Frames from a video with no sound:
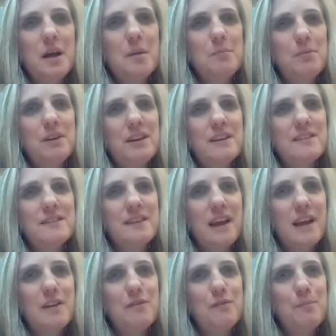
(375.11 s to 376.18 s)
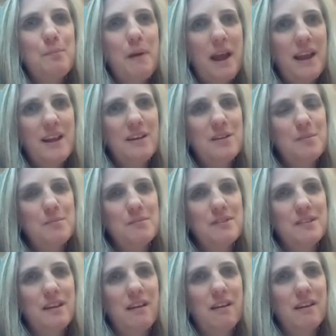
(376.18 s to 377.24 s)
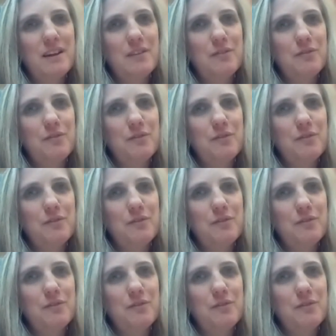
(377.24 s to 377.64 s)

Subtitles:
But it saved Balaam's life.